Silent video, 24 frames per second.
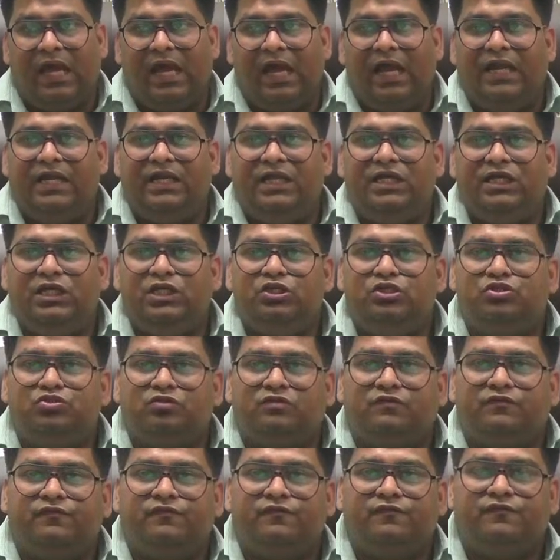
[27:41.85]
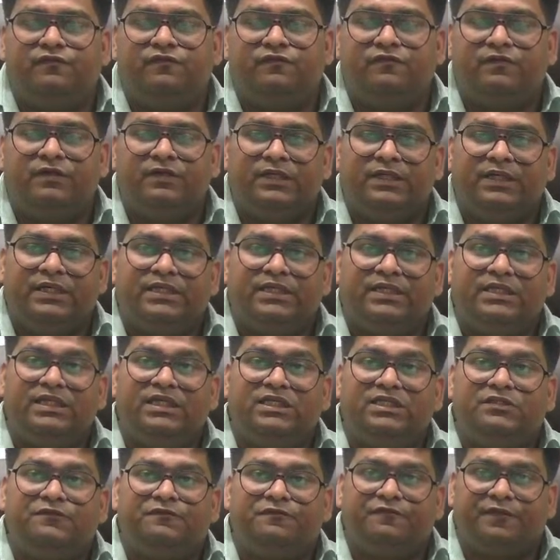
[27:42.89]
and each of
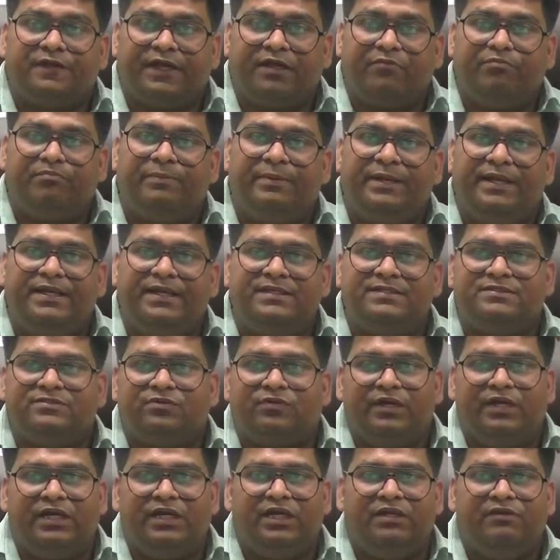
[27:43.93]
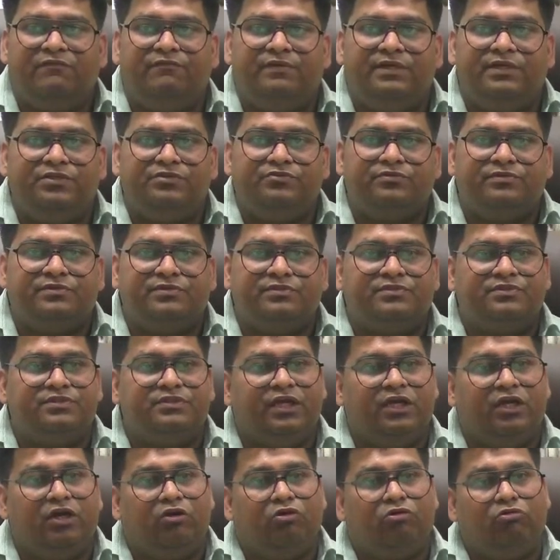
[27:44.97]
these fragments or individuals,
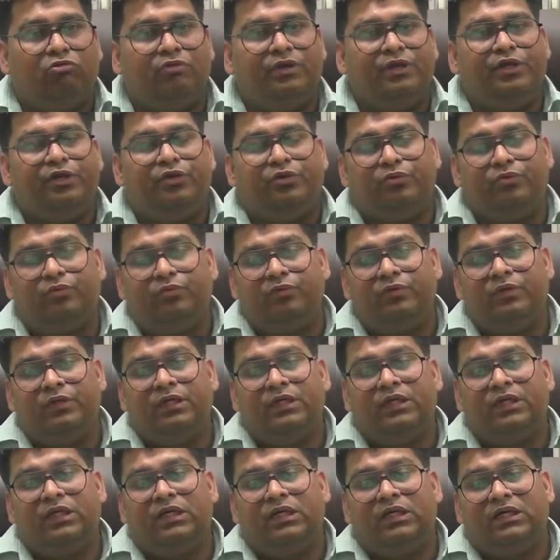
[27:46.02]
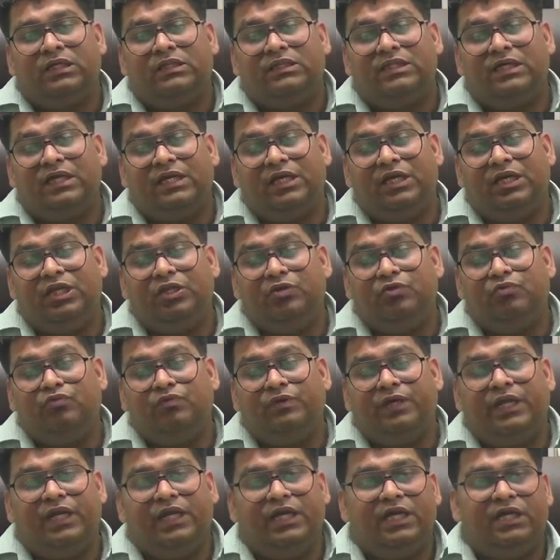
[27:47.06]
they grow into the
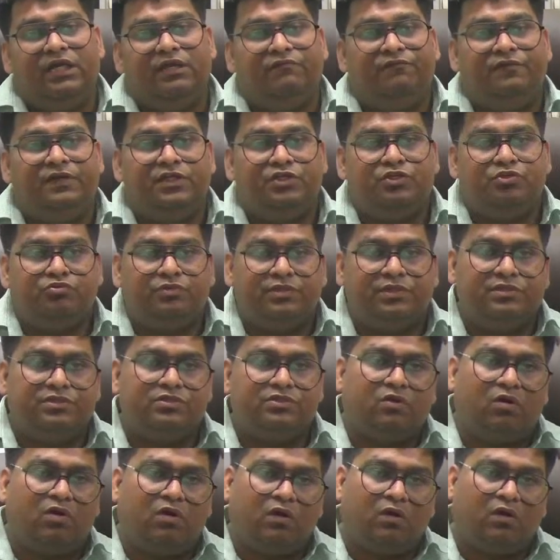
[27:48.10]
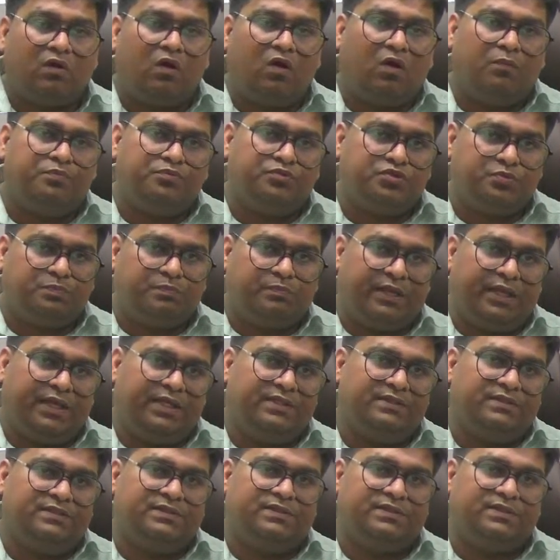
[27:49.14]
new individuals or
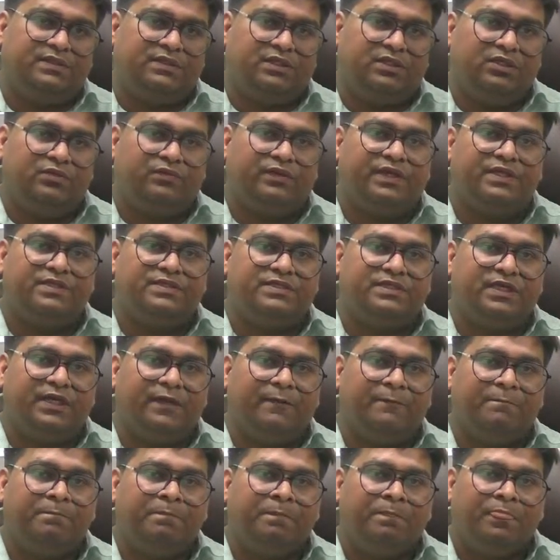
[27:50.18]
offsprings, you can say.